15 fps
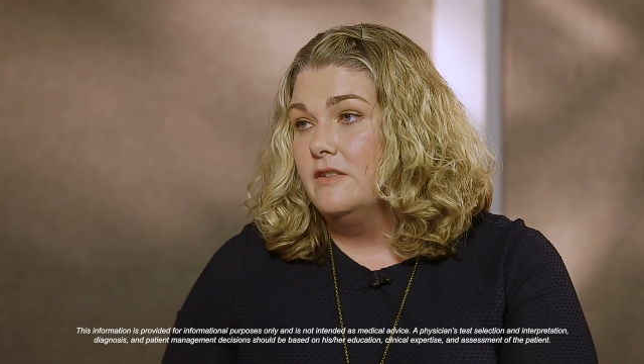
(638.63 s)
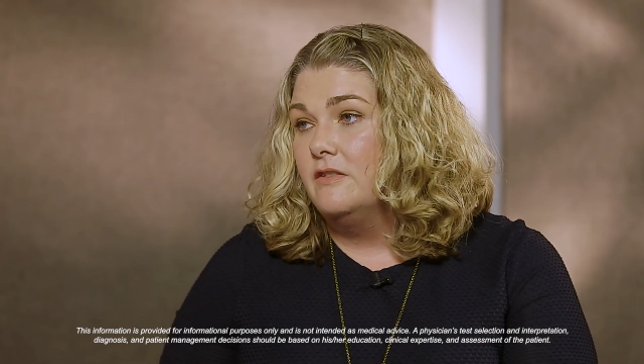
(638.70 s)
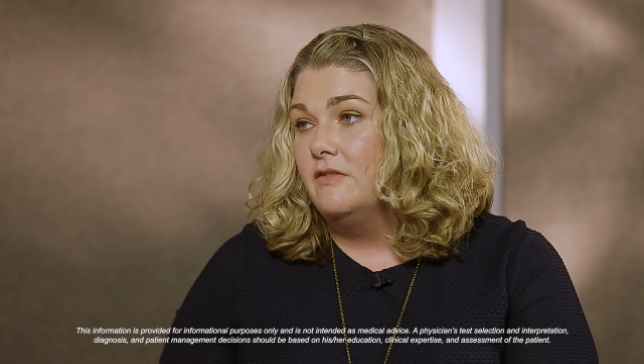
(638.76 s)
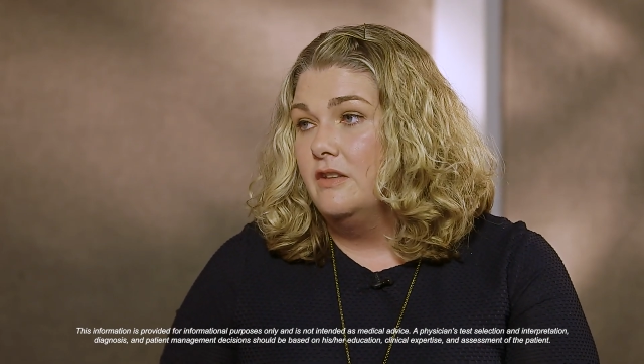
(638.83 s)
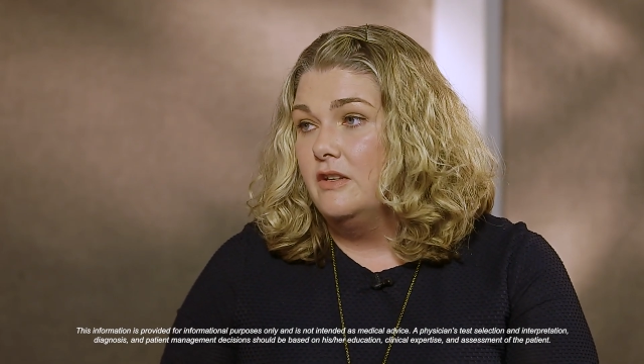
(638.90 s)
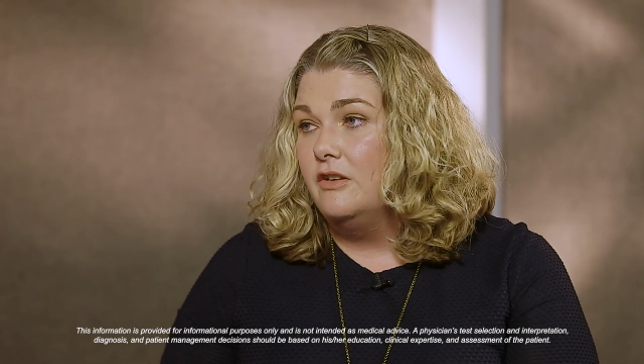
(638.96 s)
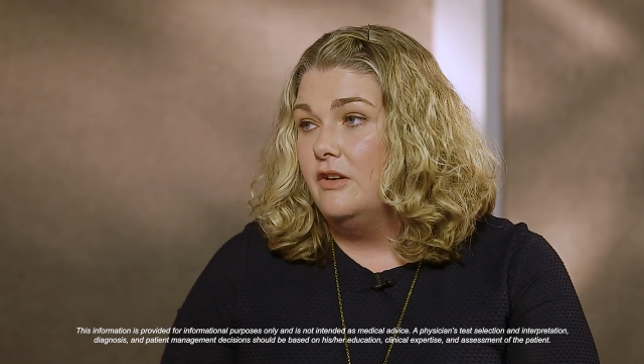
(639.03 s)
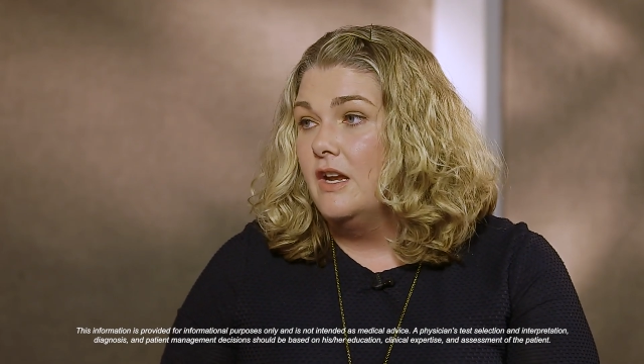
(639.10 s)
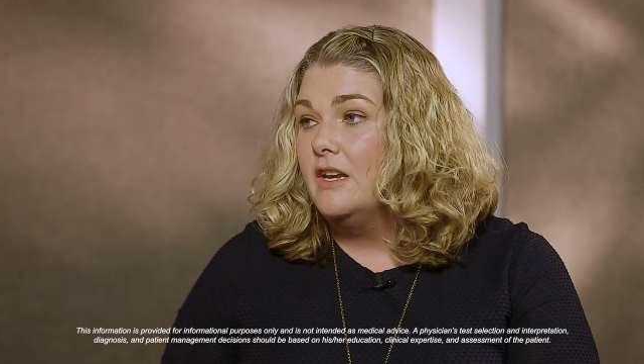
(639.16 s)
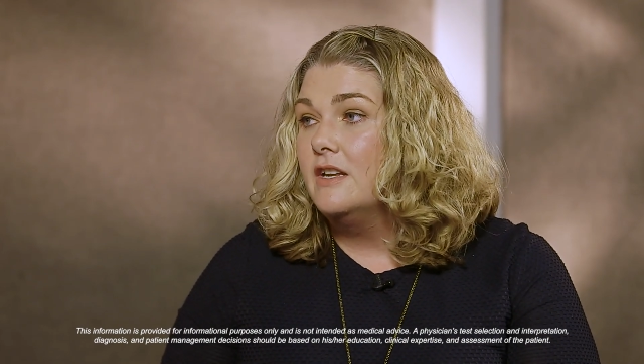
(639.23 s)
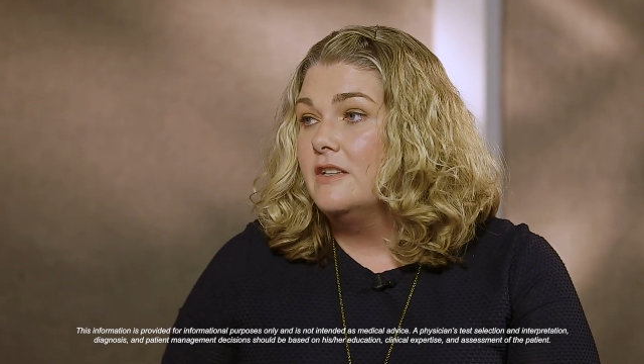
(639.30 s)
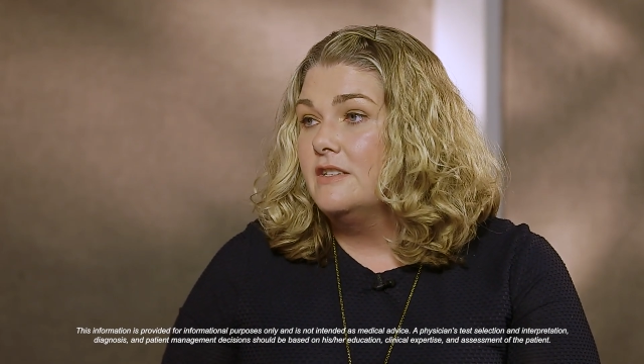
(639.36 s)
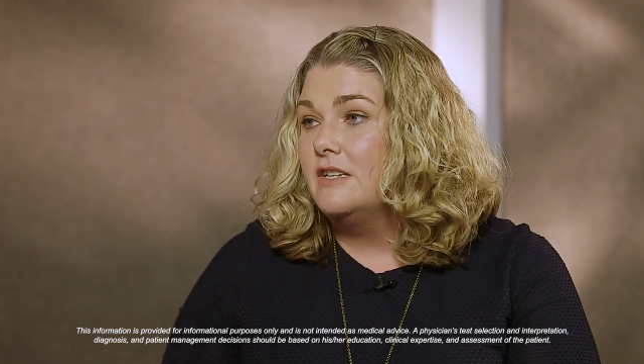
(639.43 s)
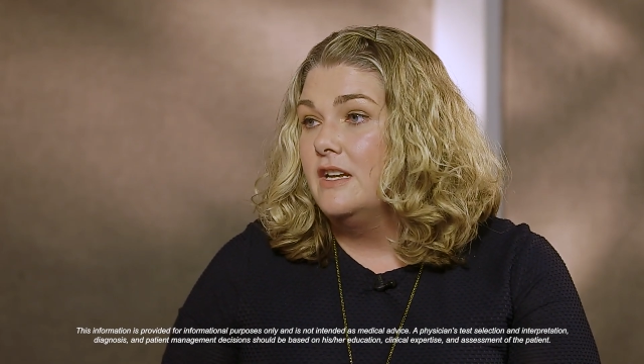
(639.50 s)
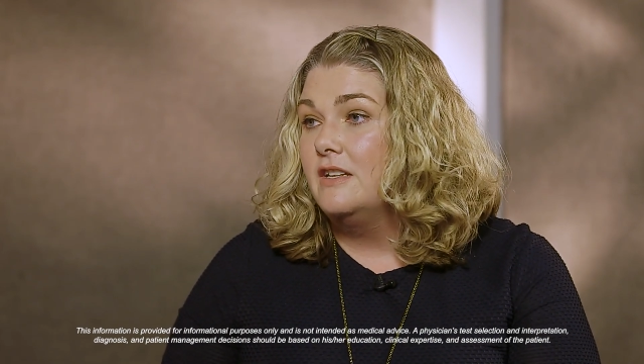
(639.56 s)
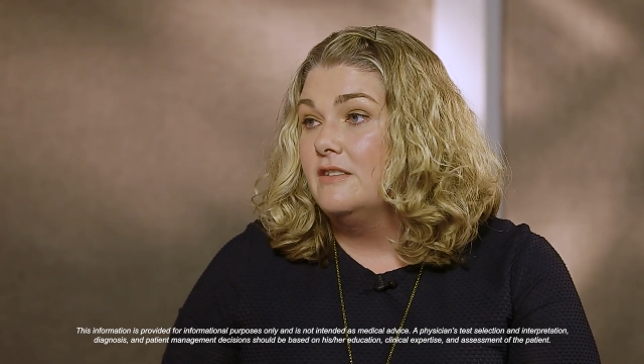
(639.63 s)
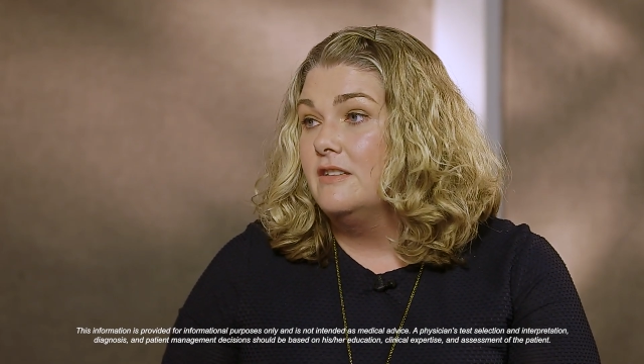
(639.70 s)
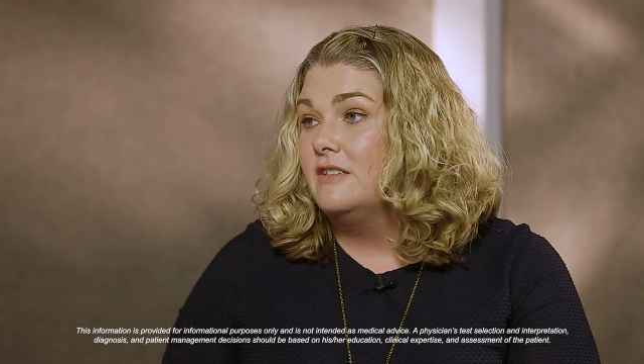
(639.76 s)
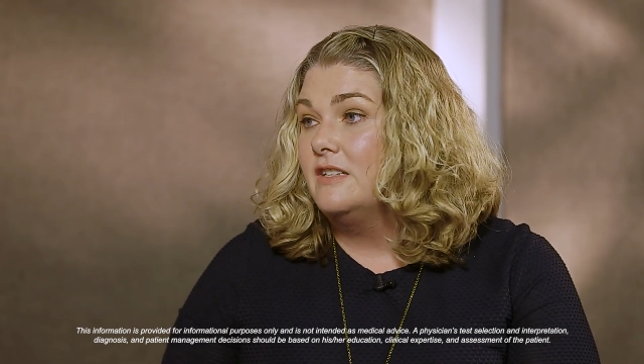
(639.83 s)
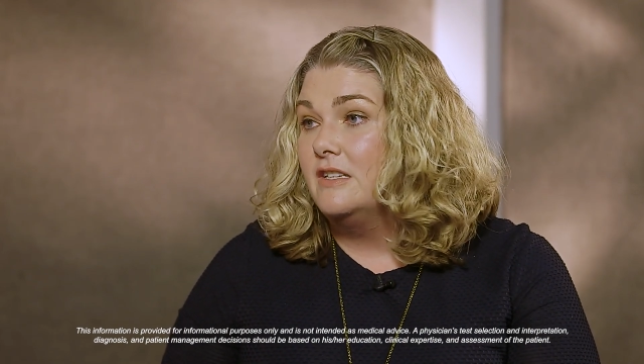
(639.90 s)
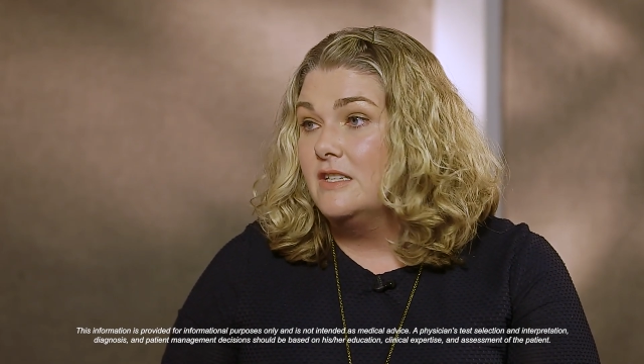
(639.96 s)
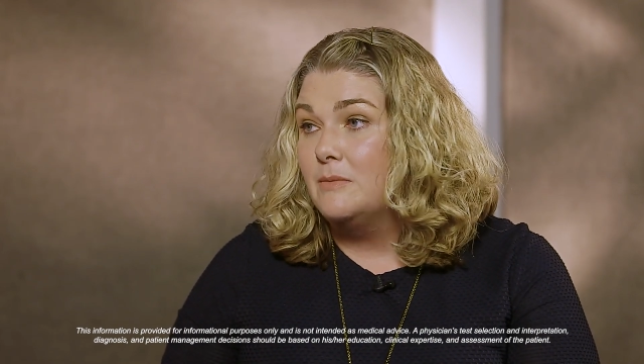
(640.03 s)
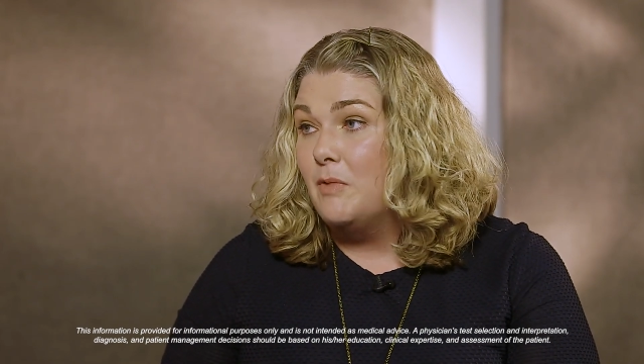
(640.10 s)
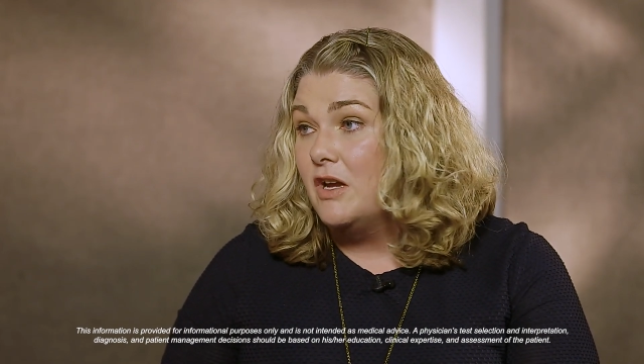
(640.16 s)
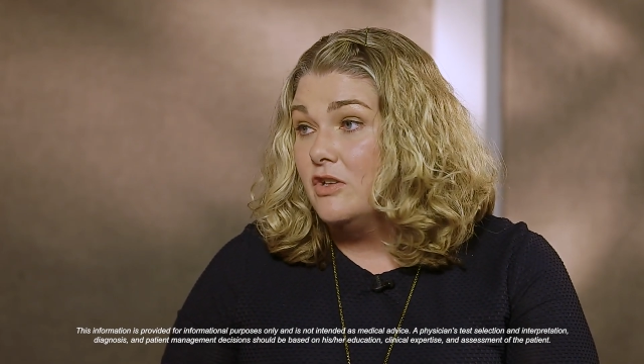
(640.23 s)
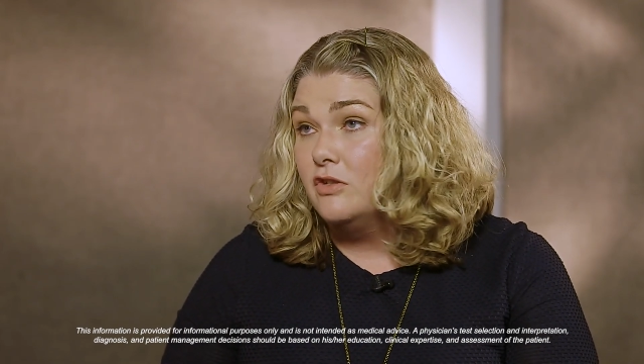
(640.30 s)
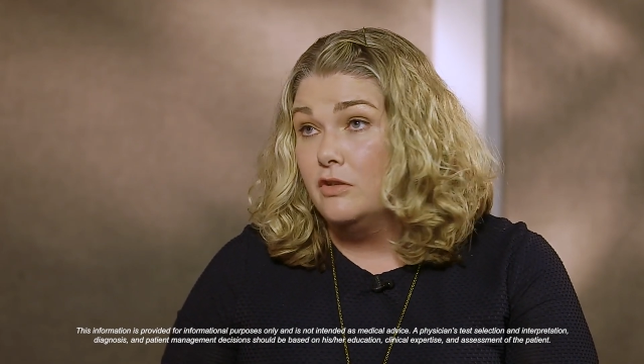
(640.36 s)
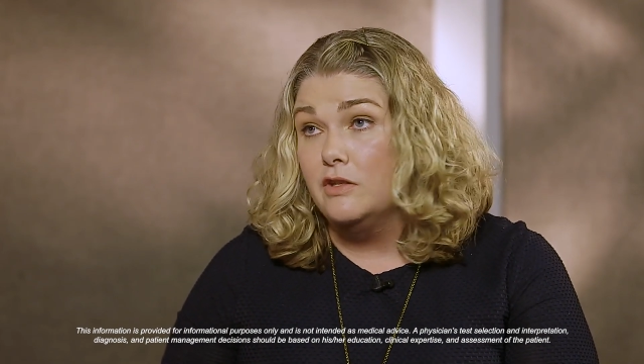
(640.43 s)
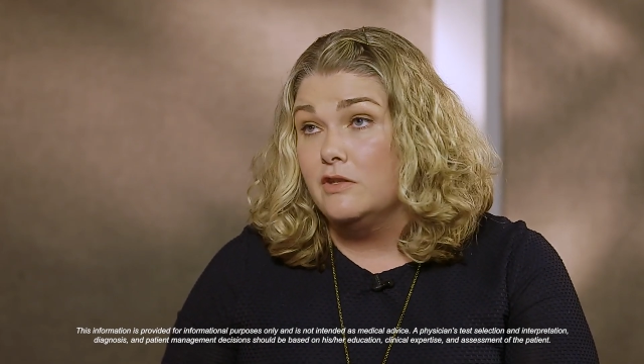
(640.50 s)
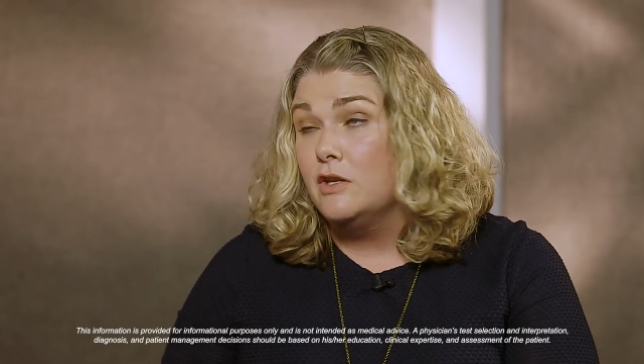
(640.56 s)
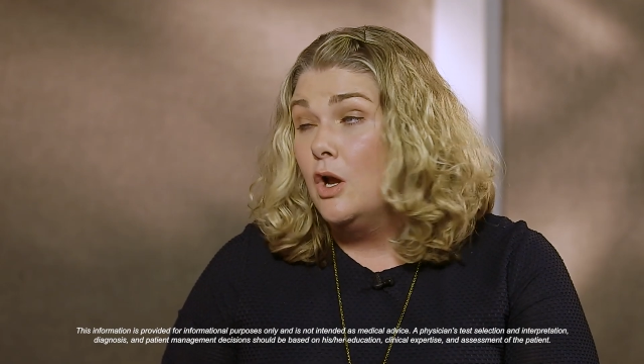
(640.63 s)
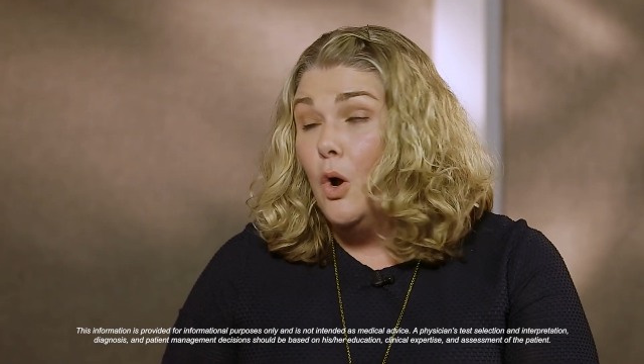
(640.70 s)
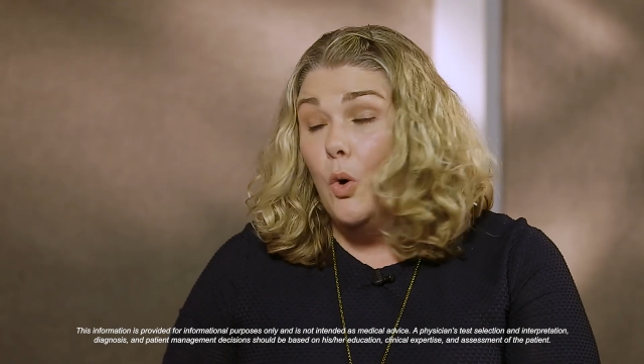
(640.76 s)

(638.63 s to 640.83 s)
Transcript: of the United States to see a specialist,